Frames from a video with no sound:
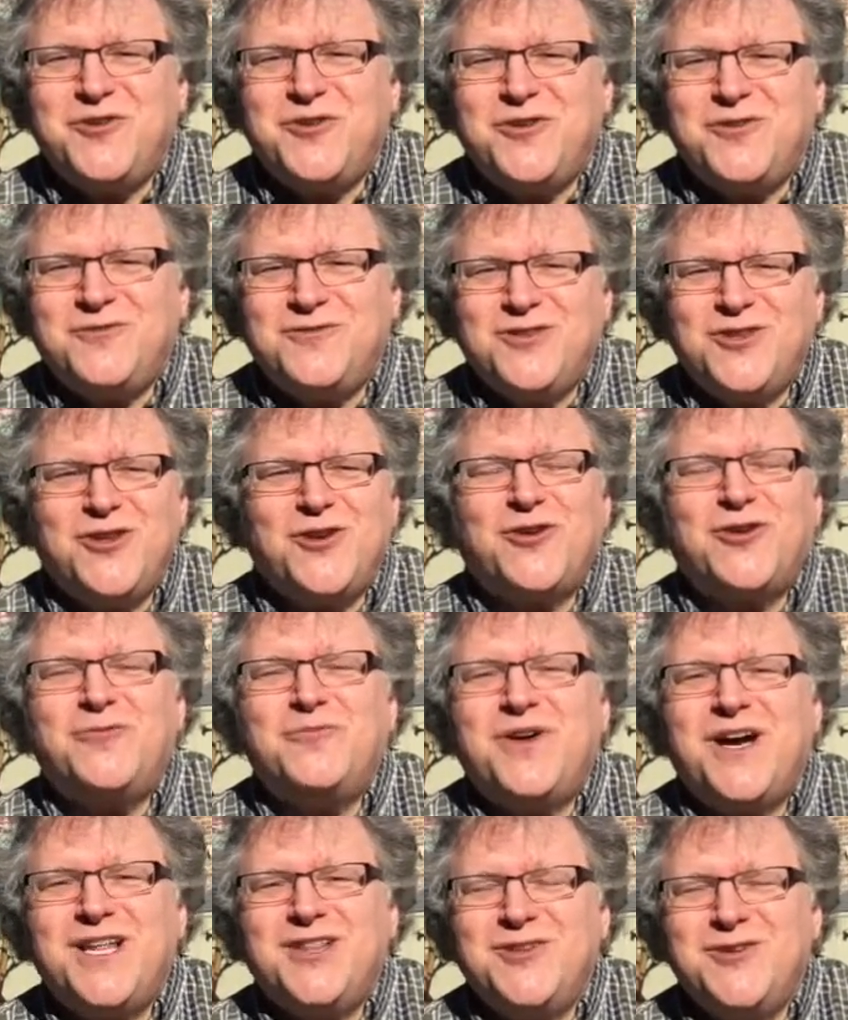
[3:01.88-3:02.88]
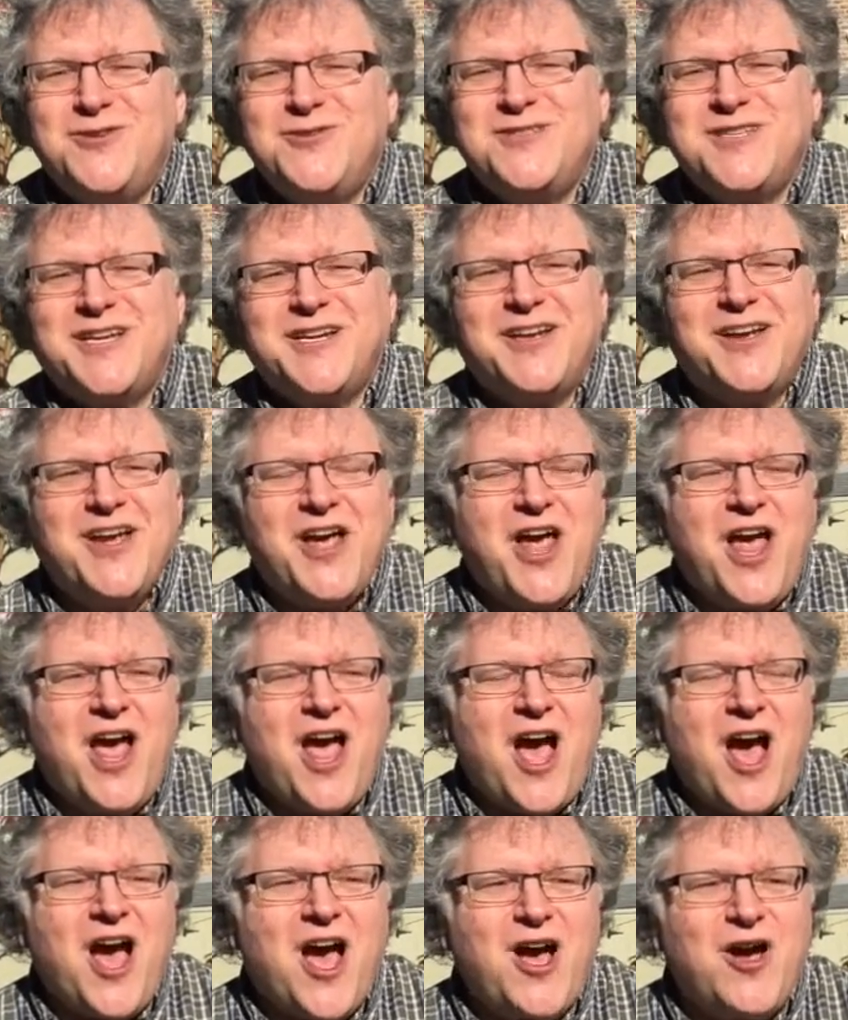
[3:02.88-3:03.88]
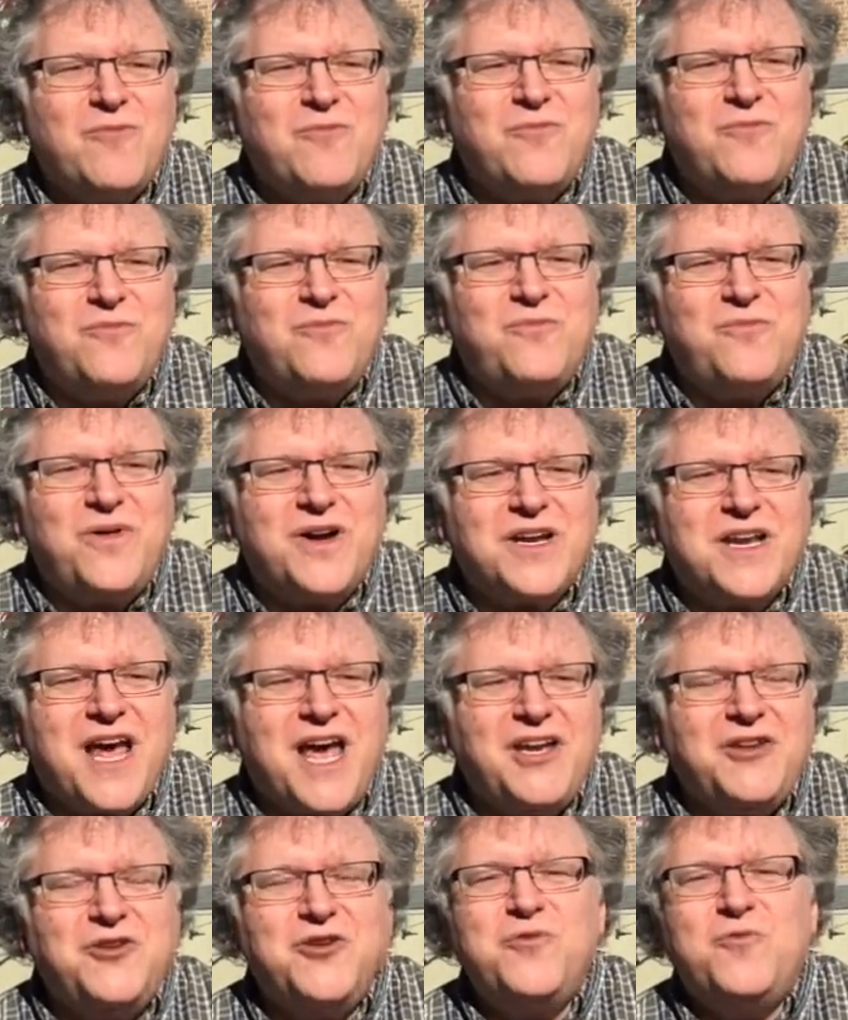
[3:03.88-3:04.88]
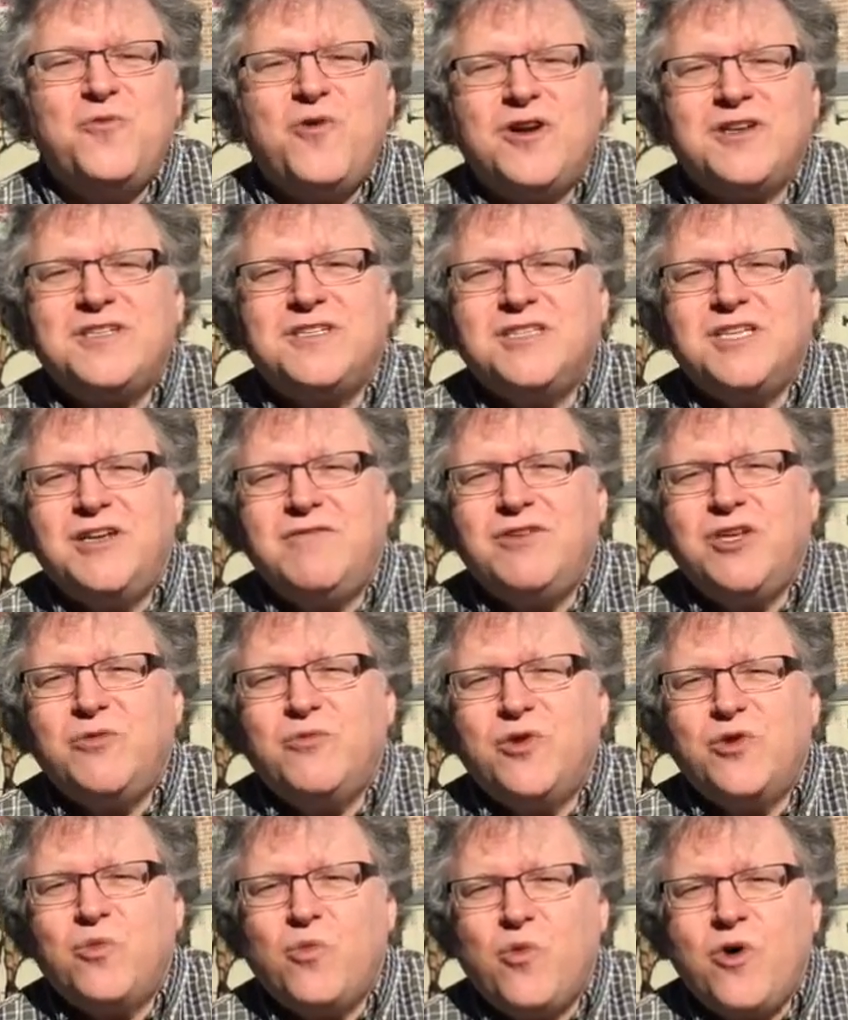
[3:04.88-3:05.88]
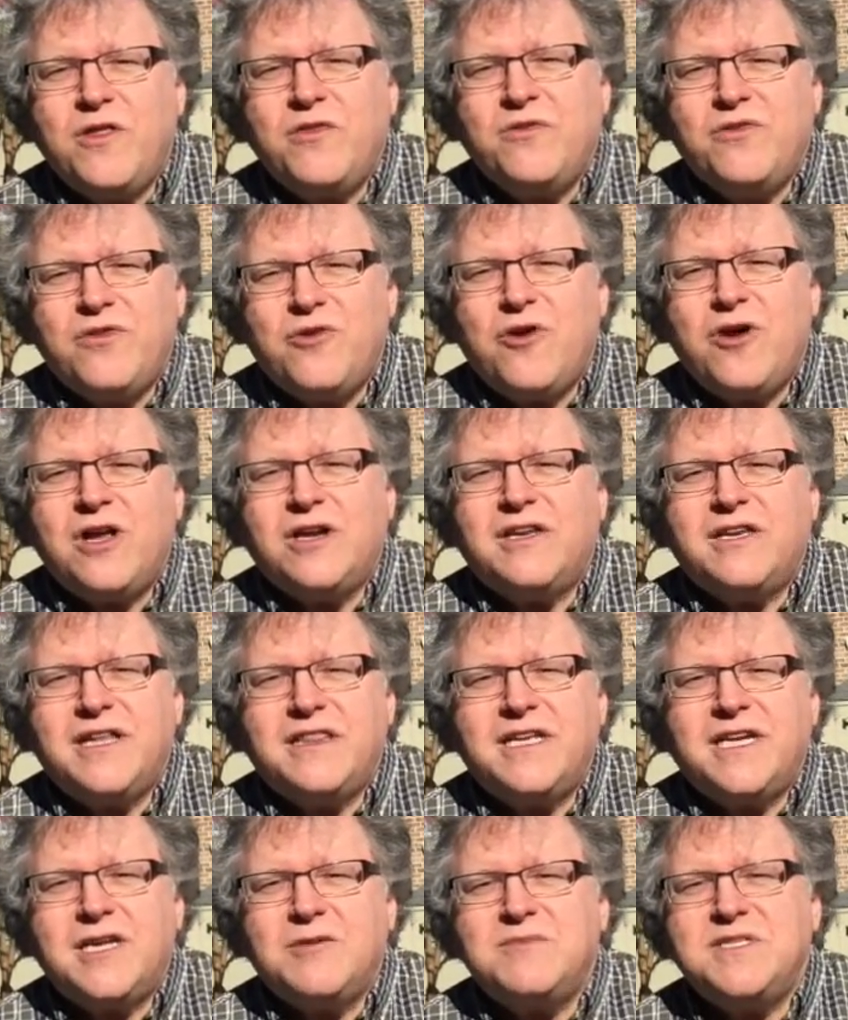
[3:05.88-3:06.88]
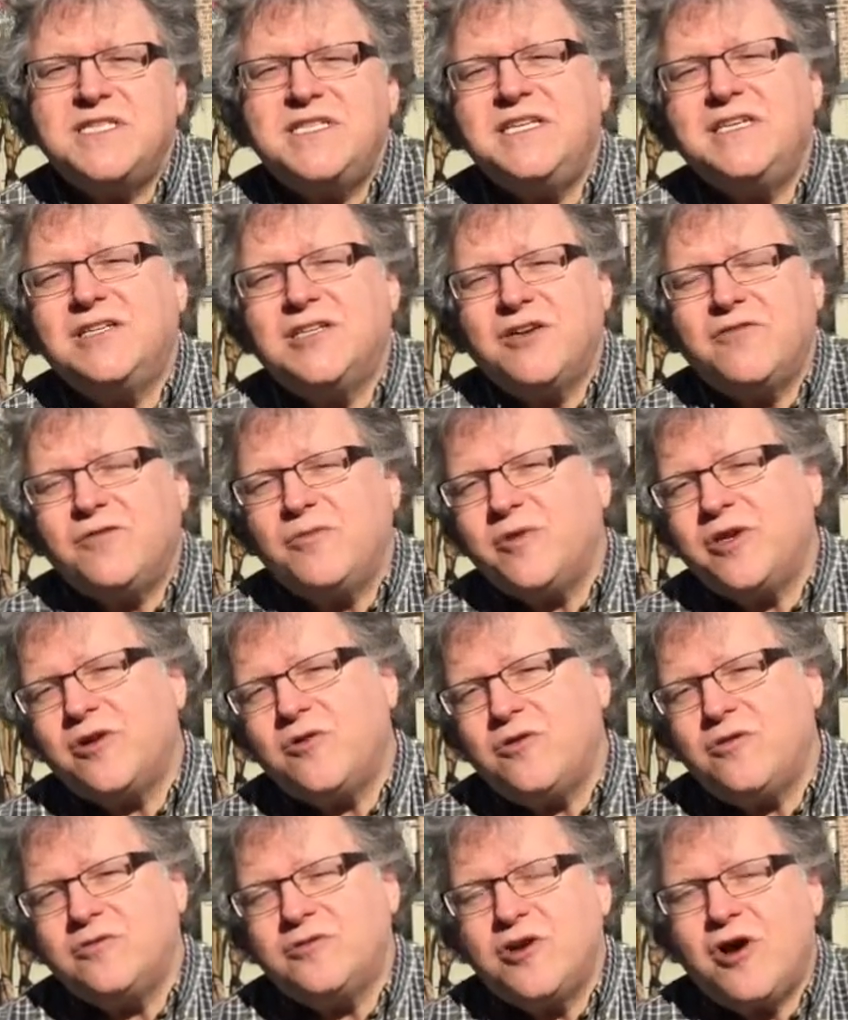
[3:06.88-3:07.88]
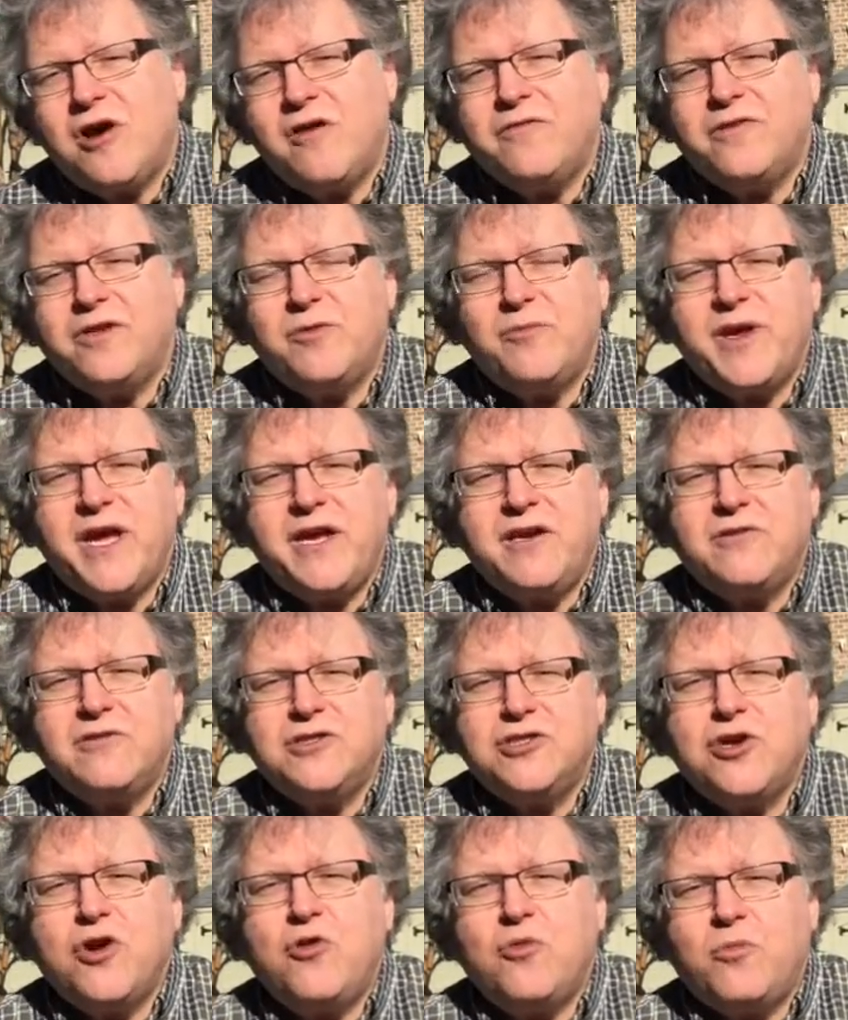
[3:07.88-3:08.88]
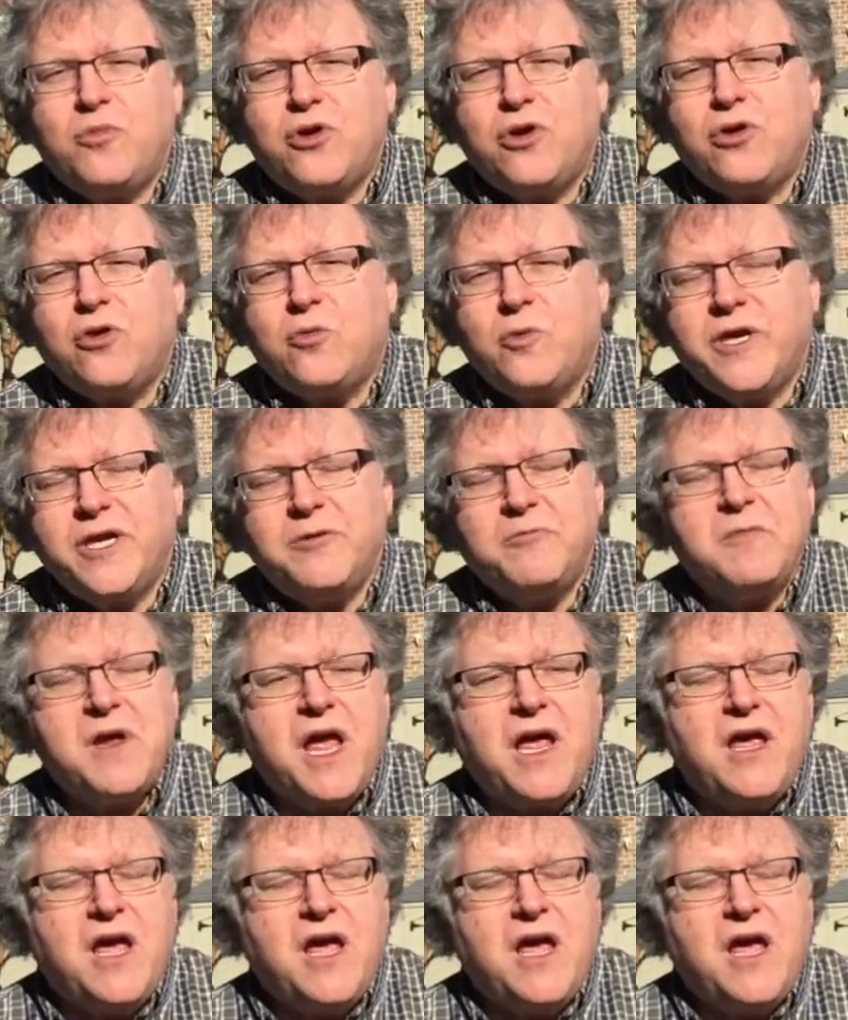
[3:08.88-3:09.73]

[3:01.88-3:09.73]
to learn by losing. But I do want to leave you with one thought that I'm stealing from an old Harvard debater, Joel Perwin,